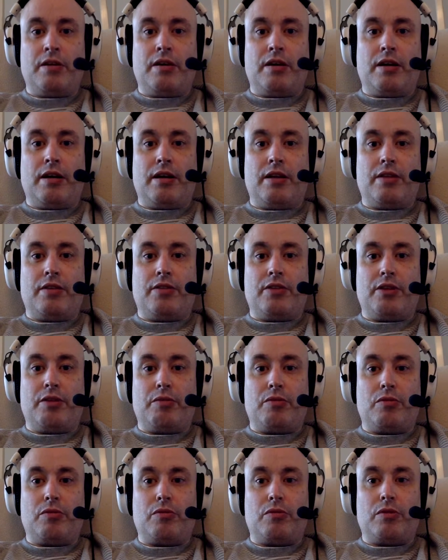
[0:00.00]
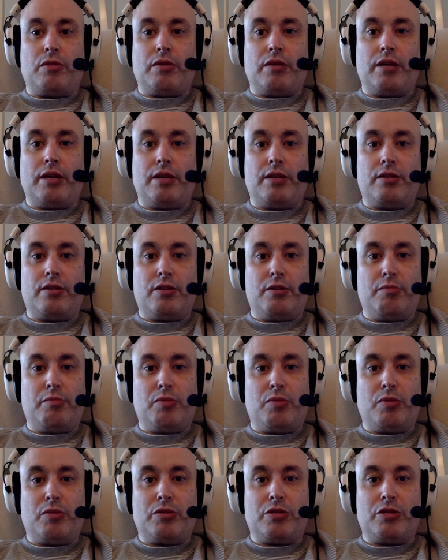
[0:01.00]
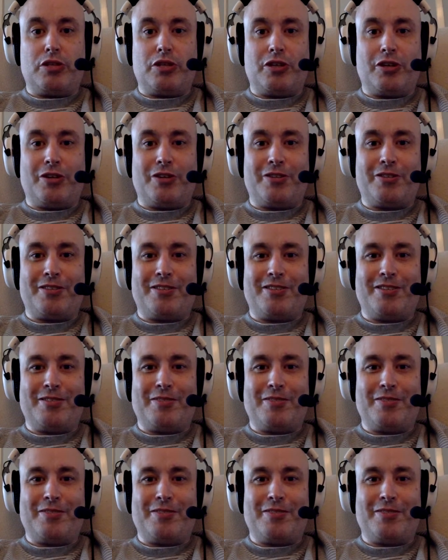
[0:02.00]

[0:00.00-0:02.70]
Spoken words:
and they will hit the #1 charts,